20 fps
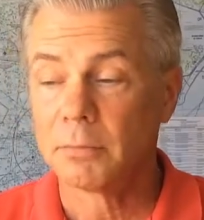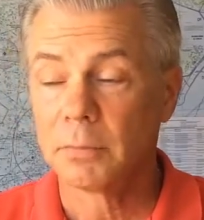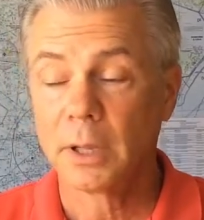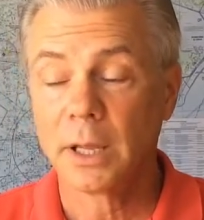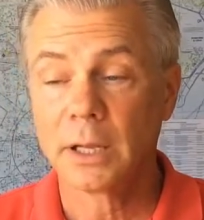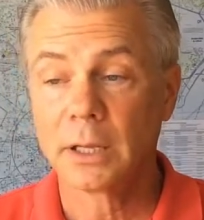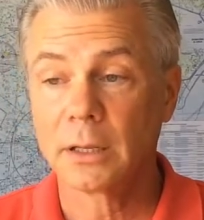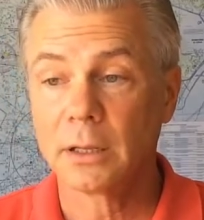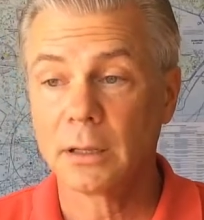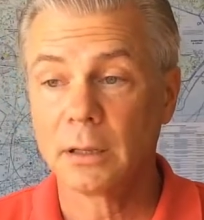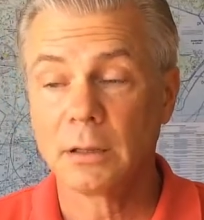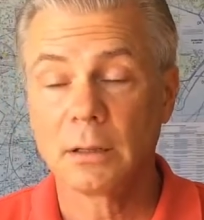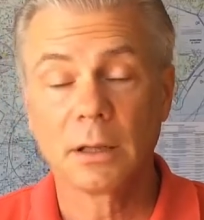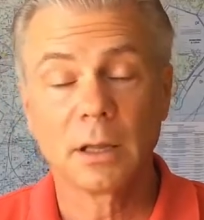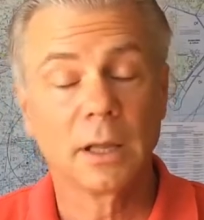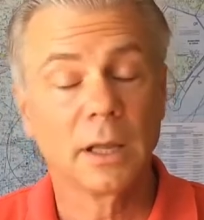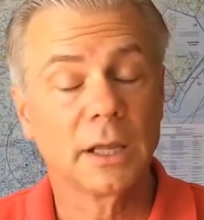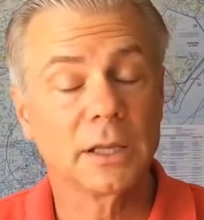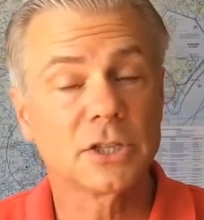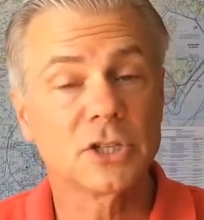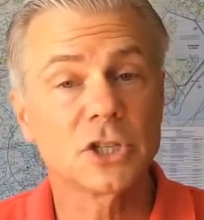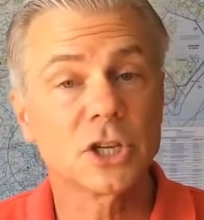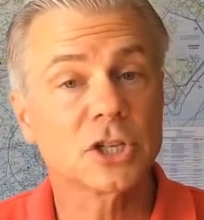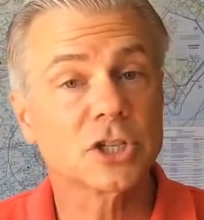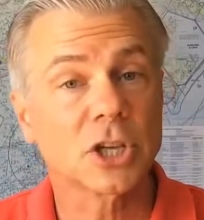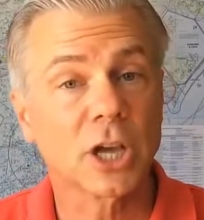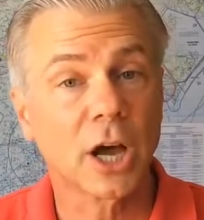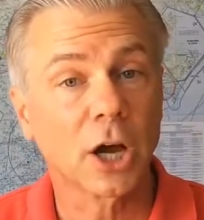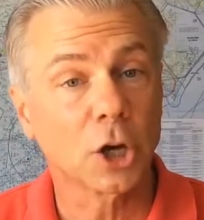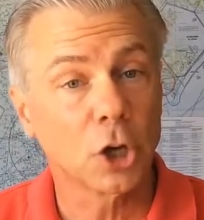It's
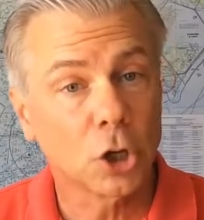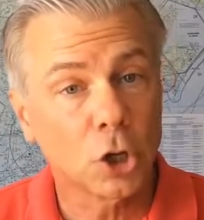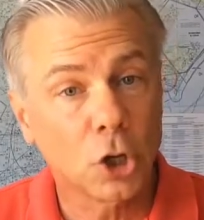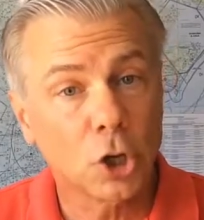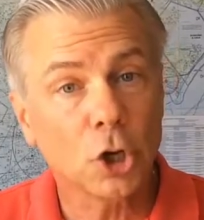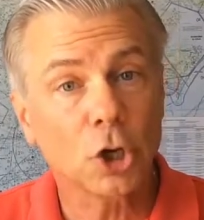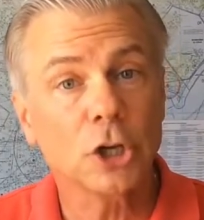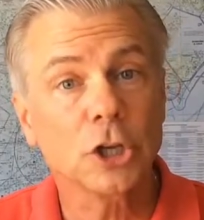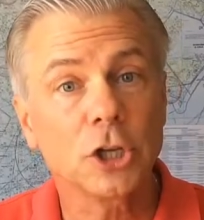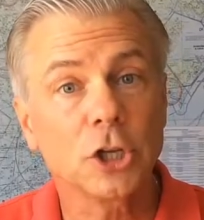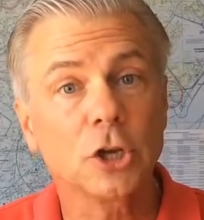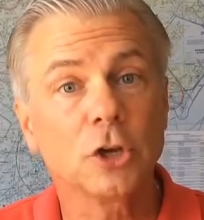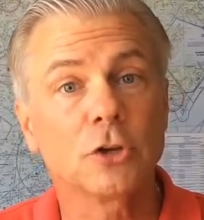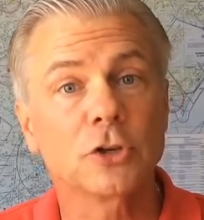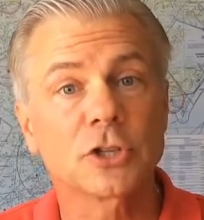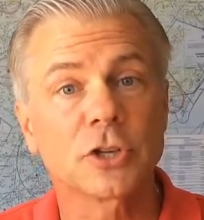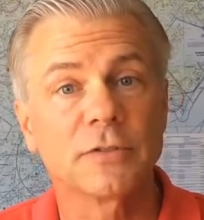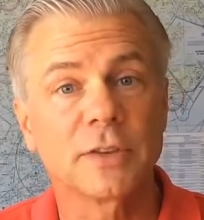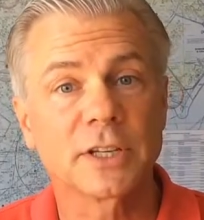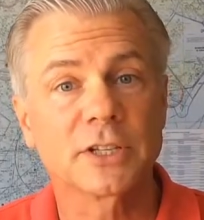just a good use of